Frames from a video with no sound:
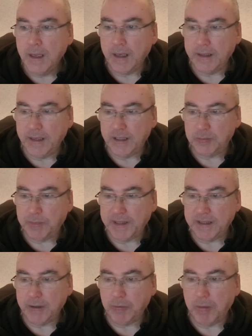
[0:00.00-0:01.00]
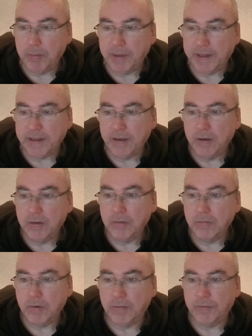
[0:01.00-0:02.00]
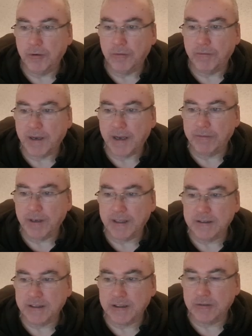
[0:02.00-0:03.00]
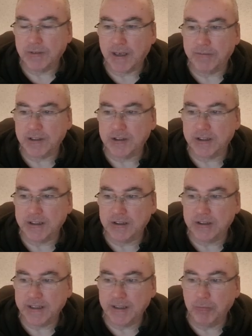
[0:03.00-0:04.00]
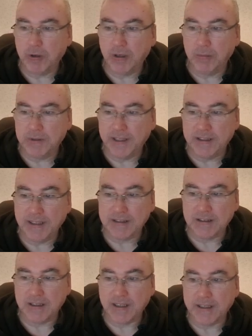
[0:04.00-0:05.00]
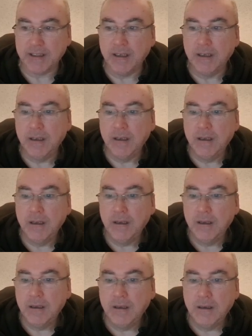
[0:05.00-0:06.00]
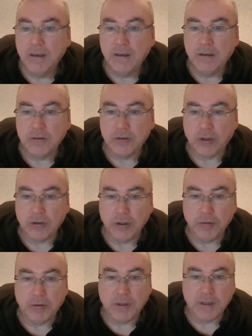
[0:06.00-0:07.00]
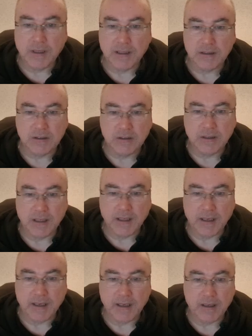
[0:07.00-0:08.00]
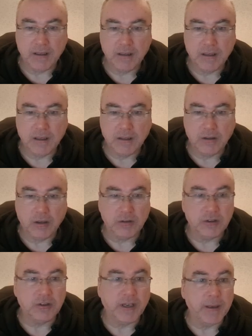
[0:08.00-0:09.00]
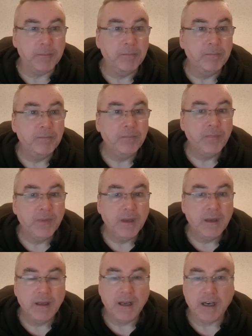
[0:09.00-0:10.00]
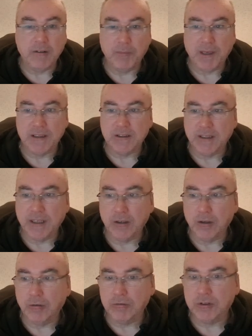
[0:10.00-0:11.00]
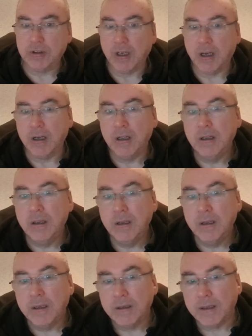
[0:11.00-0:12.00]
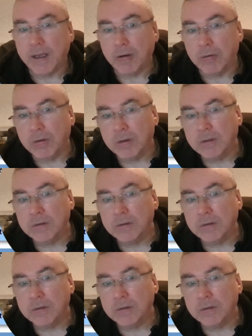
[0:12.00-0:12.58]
And there's PD1B 145965. As you can see, one I did yesterday. John Luke has logged the same, and I've managed to get a gold star. Now,